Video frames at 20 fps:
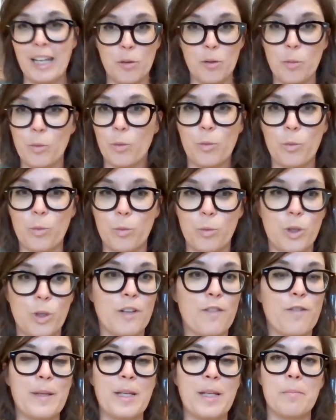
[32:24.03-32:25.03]
would
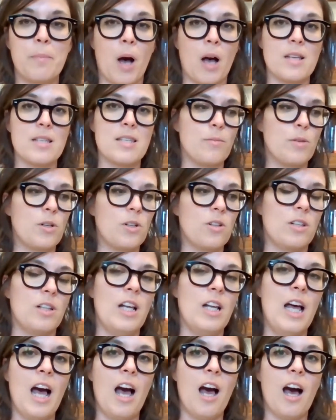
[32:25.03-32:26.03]
have been possible.
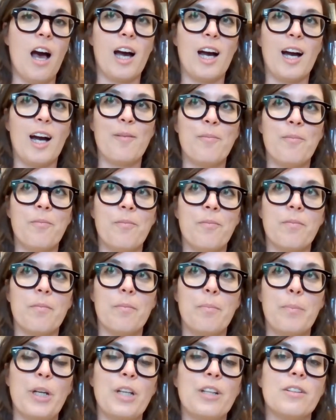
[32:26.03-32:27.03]

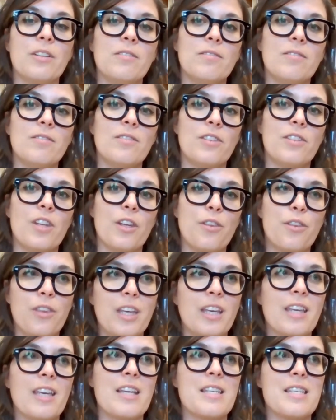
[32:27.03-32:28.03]
But the
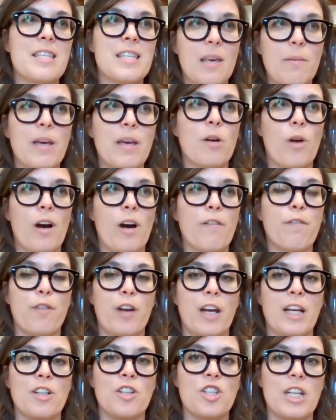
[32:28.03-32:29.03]
thing is, Québécois
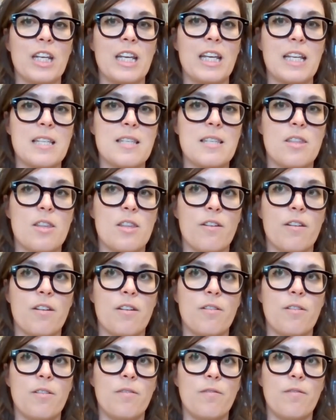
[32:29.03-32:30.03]
French is
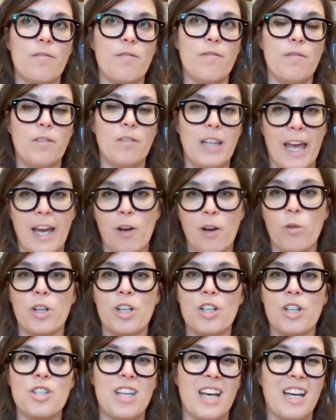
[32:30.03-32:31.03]
the
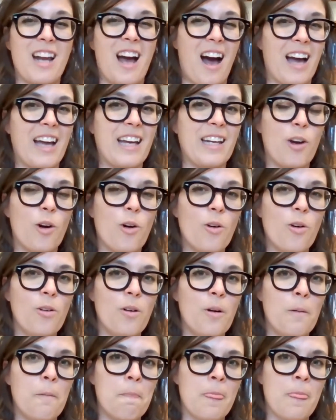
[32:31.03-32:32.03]
language that I know.
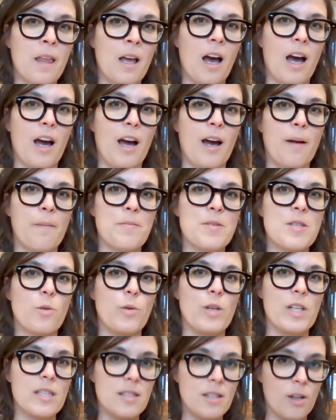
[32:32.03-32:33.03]
So
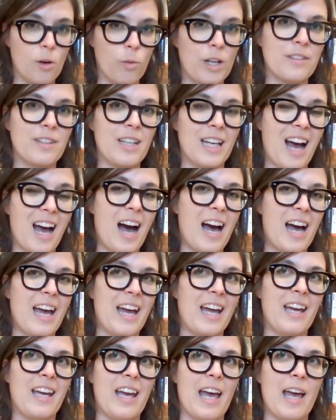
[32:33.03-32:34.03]
it's the one that
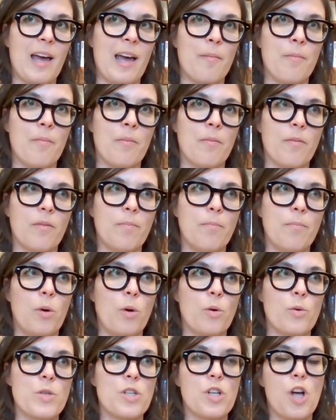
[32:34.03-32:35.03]
I am
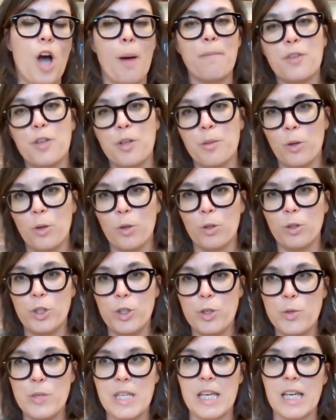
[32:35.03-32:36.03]
most comfortable
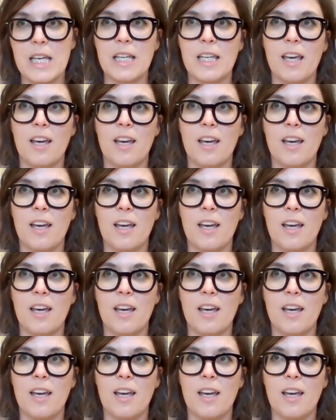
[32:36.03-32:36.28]
using,